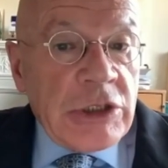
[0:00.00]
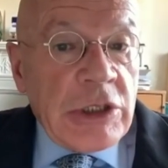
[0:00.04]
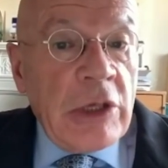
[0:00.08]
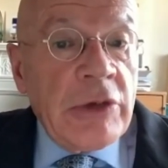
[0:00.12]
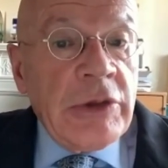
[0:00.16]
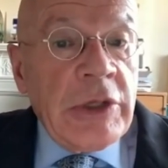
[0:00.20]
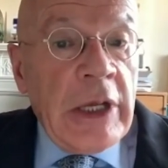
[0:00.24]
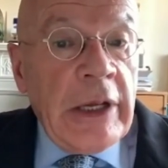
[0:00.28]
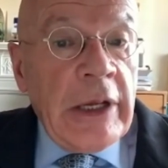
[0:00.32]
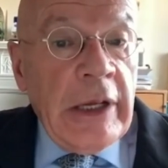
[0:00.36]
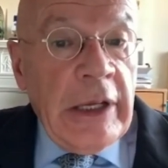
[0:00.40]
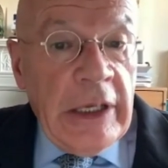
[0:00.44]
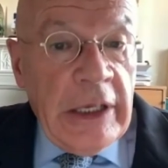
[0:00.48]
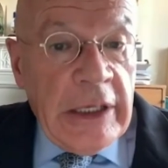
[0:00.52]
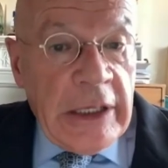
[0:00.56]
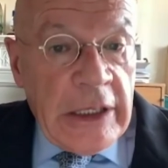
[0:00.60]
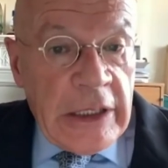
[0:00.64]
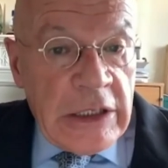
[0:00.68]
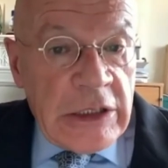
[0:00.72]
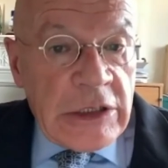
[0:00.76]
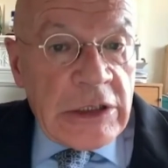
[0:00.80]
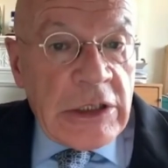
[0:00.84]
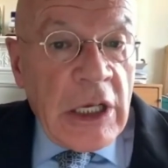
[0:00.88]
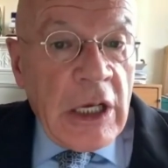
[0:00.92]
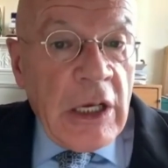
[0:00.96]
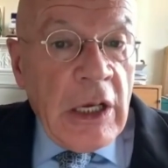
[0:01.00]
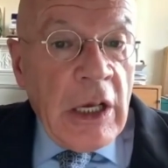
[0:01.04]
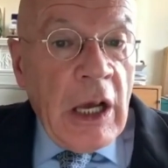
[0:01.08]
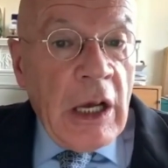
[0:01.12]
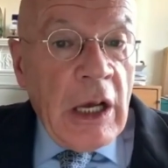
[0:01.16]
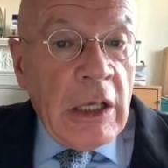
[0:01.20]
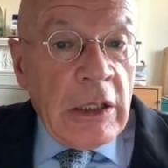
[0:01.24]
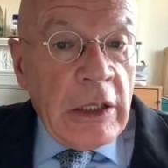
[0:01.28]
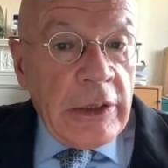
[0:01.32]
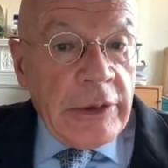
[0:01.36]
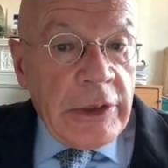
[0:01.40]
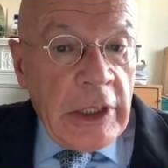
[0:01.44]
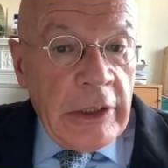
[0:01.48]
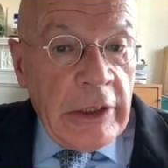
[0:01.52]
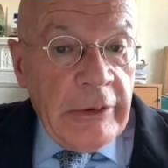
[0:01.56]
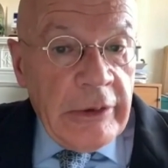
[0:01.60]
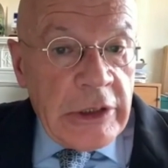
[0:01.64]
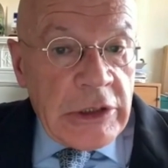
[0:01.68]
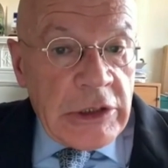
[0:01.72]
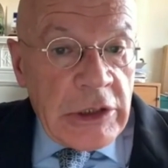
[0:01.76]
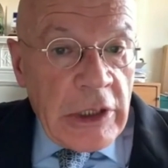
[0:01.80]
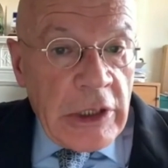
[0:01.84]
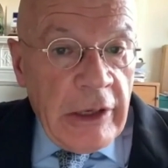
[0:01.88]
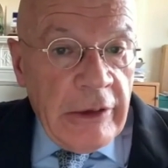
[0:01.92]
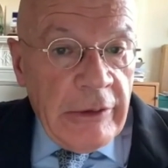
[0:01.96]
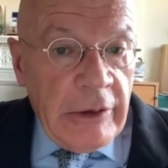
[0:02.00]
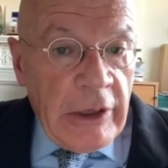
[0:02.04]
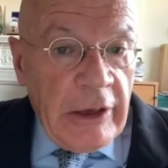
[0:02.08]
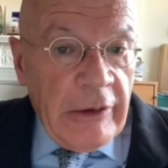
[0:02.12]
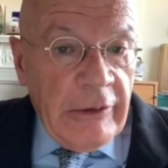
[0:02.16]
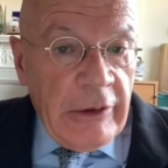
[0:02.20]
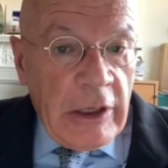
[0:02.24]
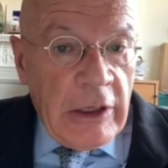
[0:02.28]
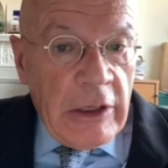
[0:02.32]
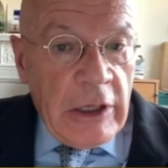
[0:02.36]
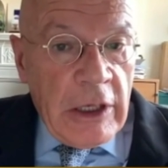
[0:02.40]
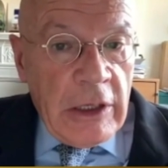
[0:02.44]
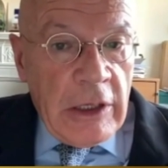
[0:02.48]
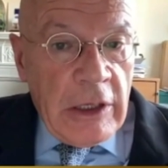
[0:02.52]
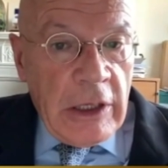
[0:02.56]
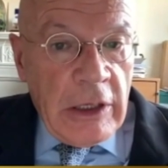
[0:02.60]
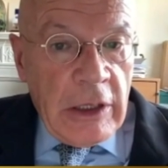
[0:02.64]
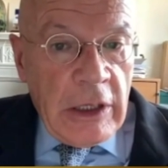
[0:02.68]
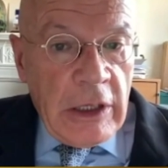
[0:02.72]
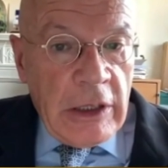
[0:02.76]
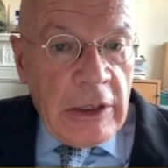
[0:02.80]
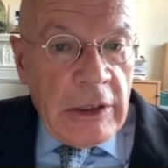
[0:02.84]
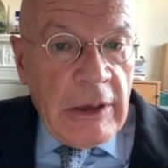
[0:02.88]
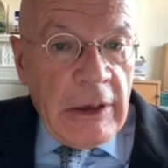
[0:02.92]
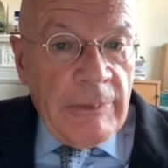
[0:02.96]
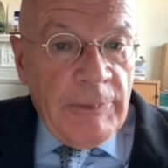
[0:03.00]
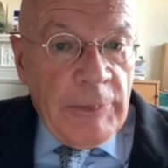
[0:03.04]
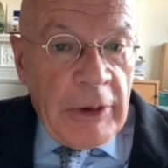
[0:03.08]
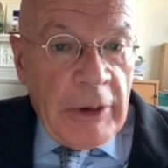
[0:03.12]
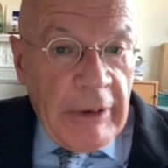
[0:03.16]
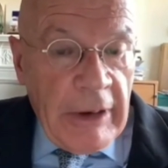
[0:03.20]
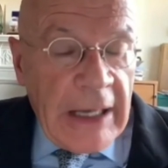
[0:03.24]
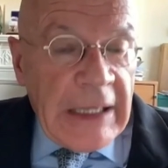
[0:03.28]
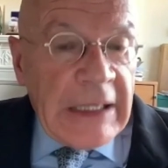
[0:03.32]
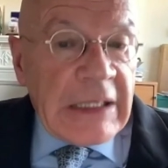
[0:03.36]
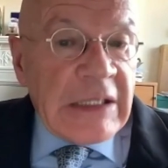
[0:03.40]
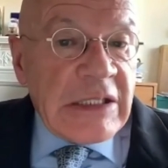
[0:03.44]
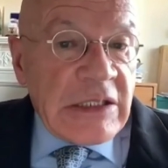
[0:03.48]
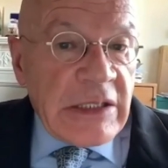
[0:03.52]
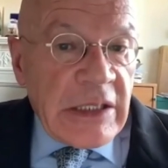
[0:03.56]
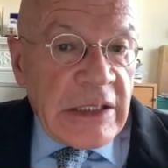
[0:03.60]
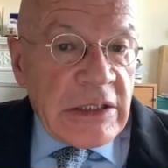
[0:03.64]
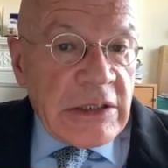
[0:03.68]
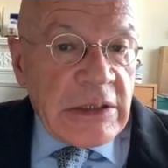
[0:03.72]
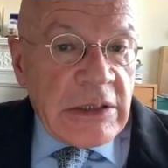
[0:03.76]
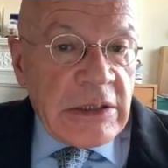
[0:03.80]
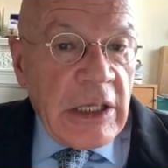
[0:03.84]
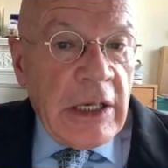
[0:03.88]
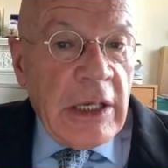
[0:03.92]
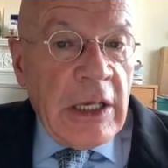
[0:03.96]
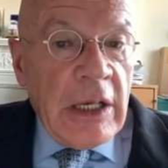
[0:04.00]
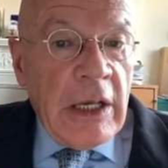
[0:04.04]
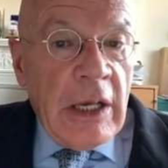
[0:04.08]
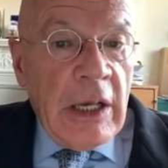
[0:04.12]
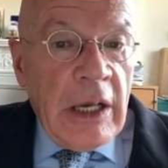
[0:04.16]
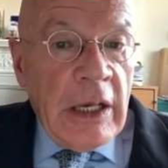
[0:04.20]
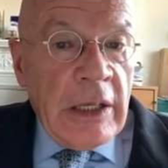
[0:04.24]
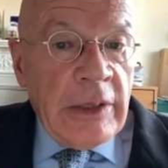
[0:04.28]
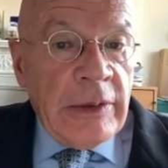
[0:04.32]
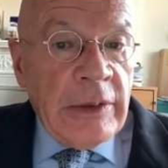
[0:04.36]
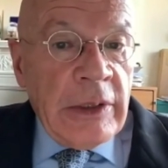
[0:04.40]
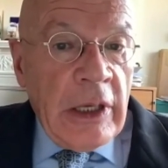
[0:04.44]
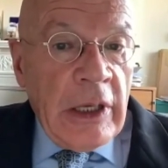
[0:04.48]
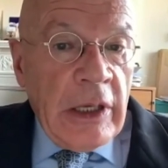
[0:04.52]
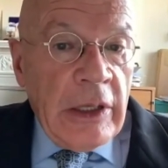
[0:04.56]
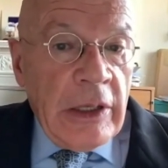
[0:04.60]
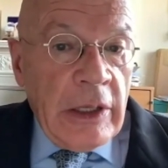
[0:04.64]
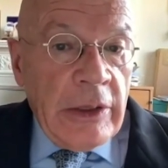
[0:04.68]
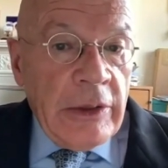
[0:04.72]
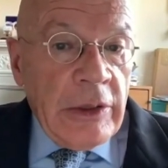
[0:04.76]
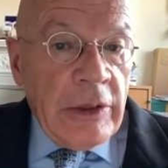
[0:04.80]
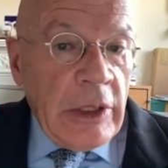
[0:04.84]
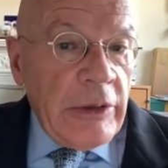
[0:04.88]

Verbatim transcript: So there is a, there is a, a, a paralysis, and uh,